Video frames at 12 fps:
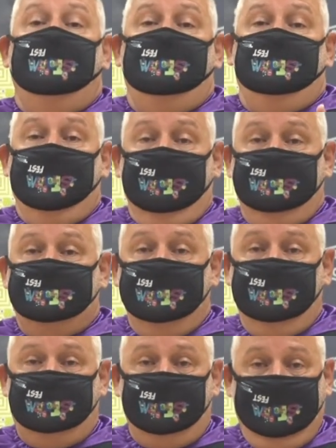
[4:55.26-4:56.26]
The other thing
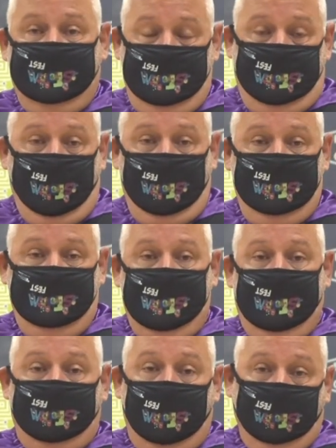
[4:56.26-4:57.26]
that's really important
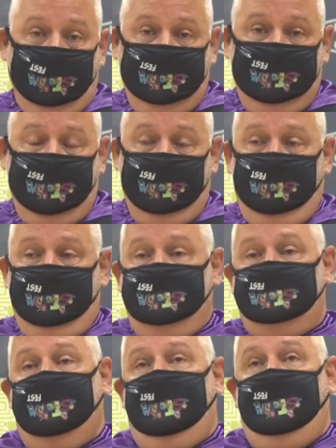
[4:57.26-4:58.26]
about polling
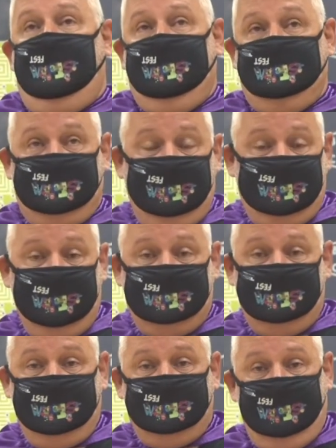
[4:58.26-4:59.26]
numbers and
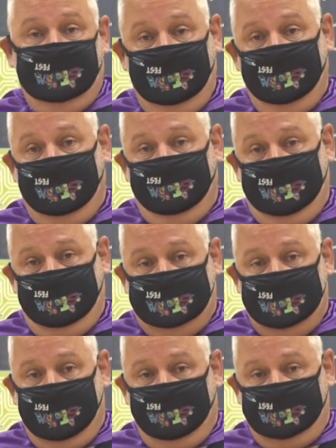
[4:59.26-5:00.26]
statistics in and of
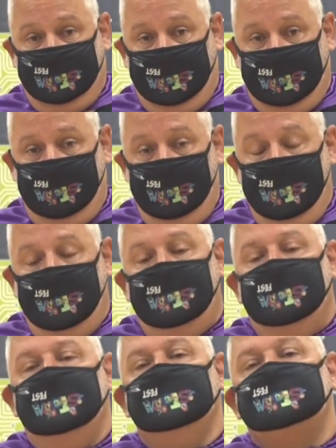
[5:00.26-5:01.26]
themselves
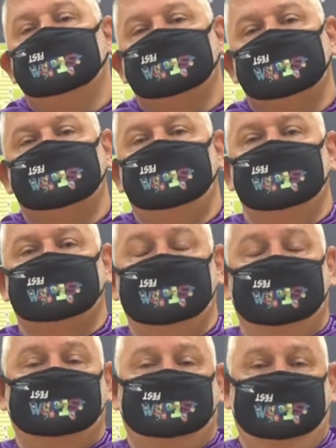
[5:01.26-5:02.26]
is the
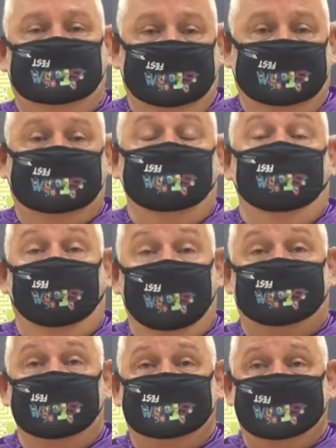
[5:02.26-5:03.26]
statistics
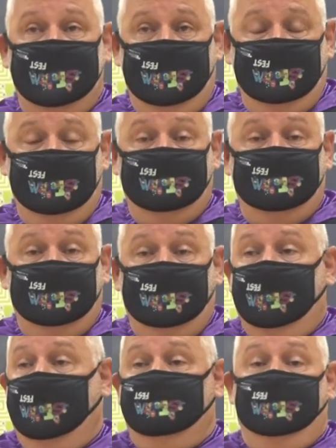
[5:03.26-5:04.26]
representative
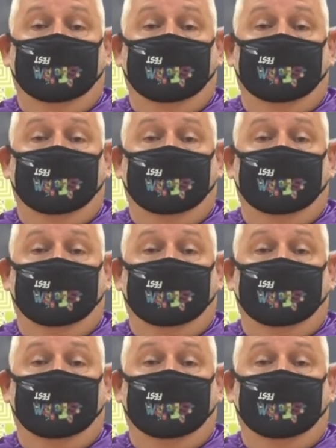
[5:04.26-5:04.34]
of the